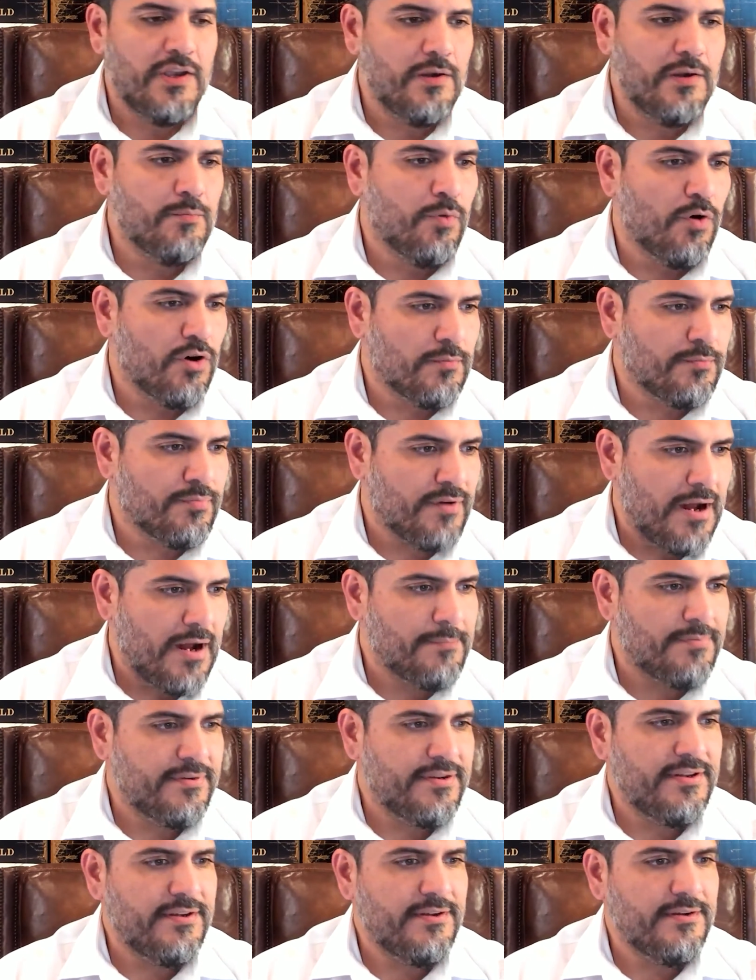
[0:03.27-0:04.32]
bought a
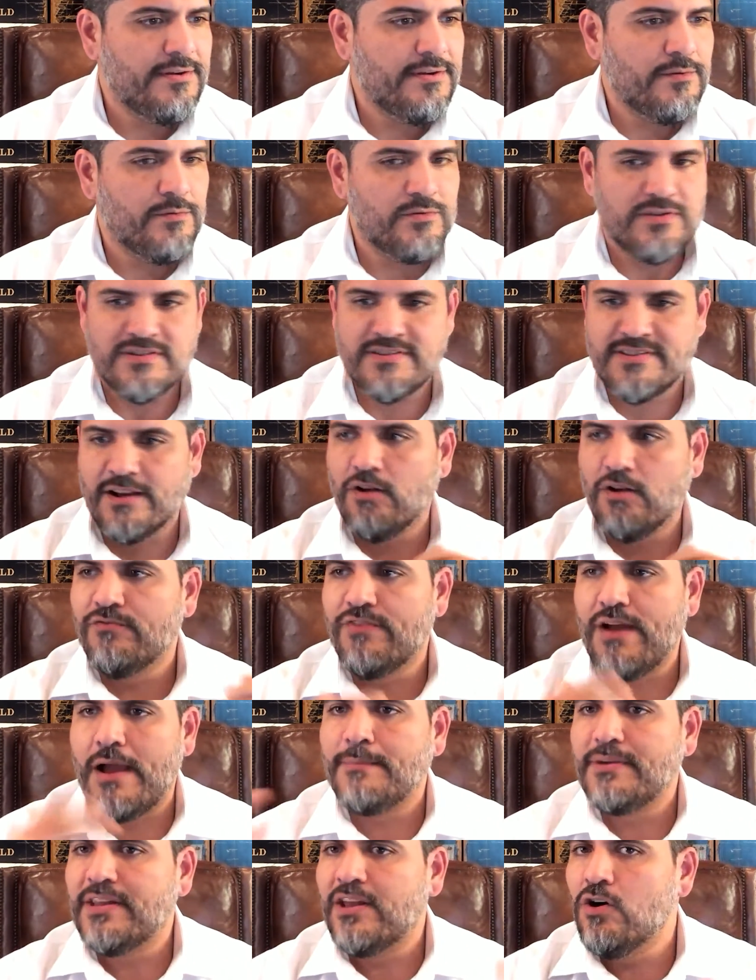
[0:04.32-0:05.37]
property. It was a single
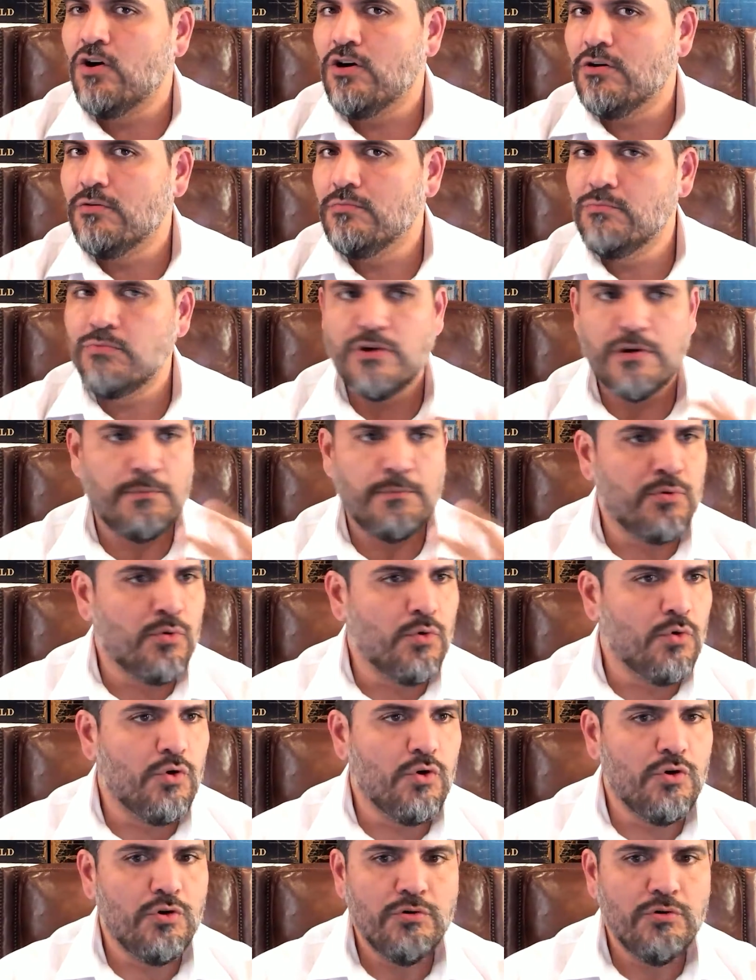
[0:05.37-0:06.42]
family home with a
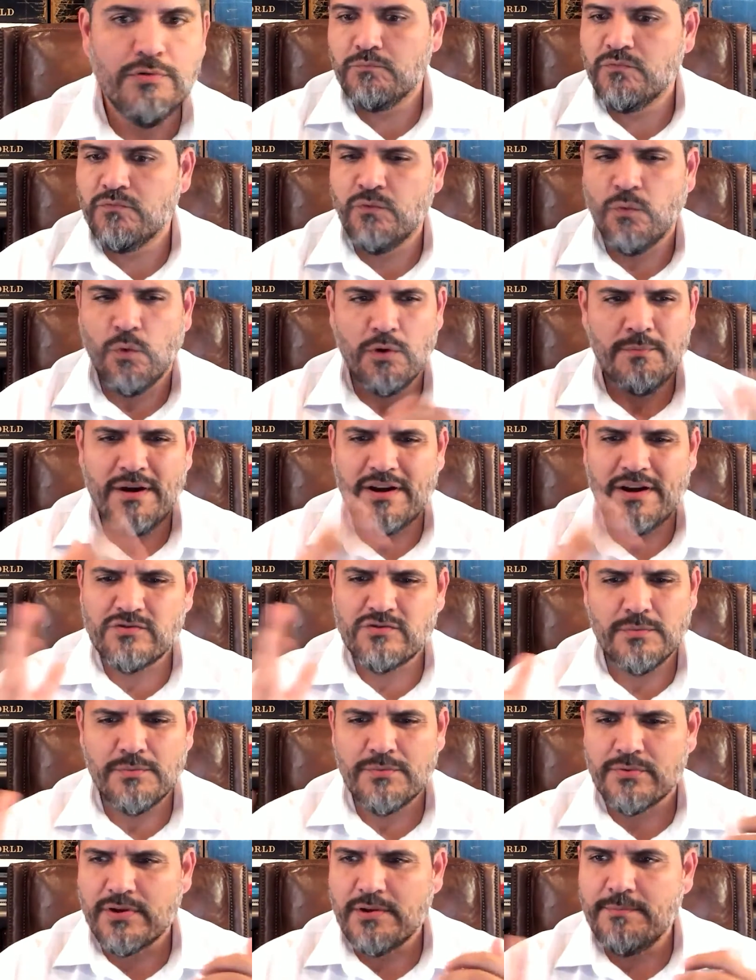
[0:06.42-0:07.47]
pool,
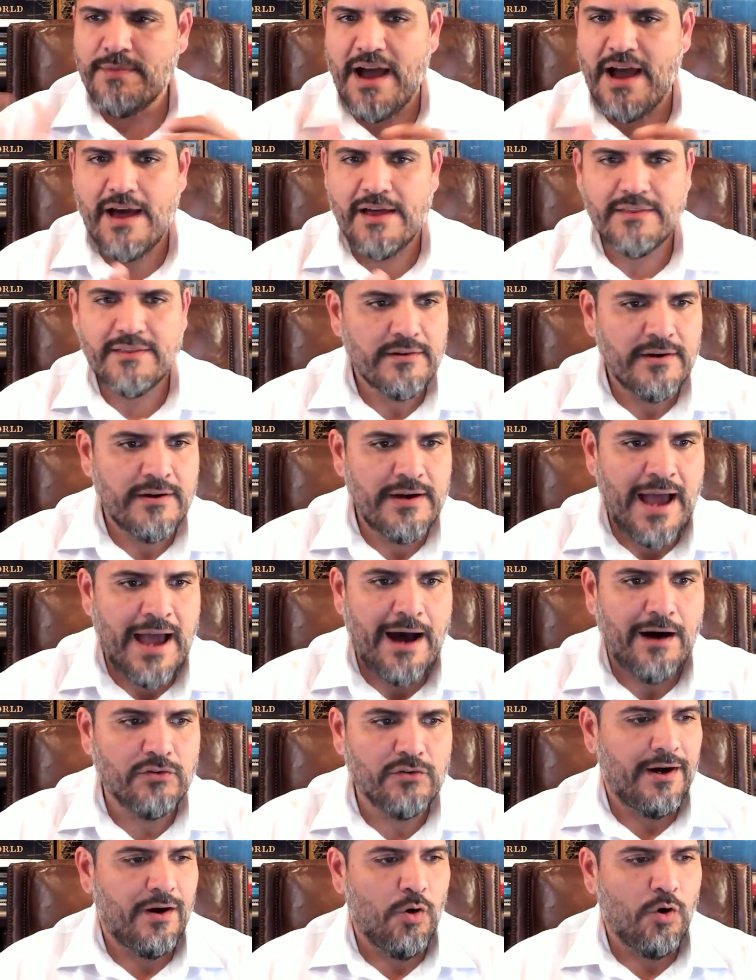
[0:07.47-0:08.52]
4-bedroom, 3-bath
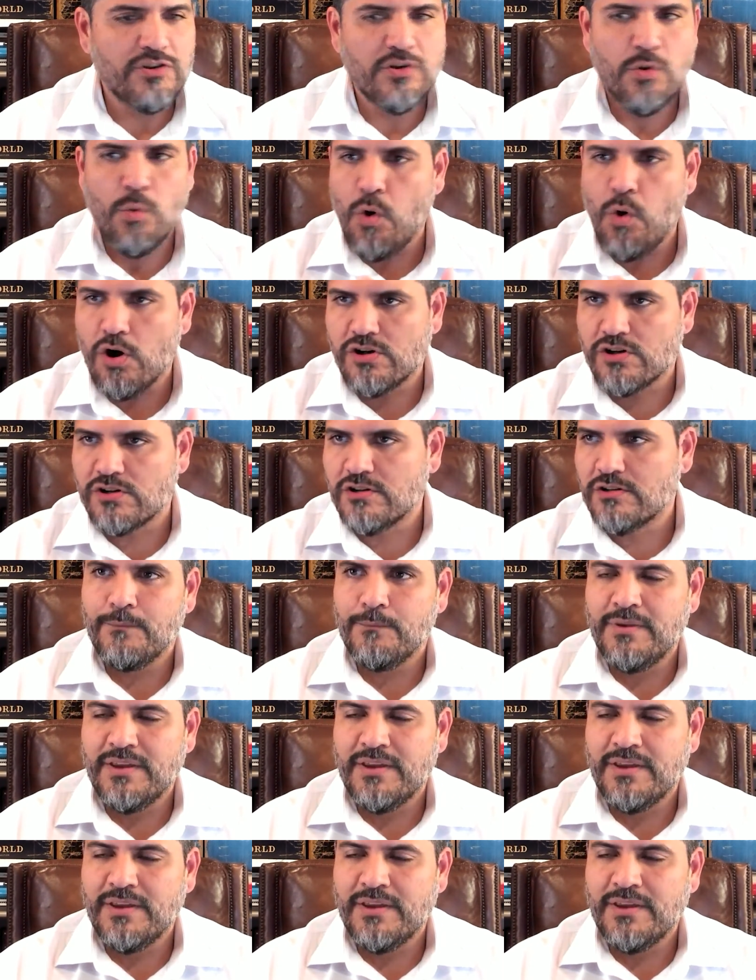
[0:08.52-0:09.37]
house on the water.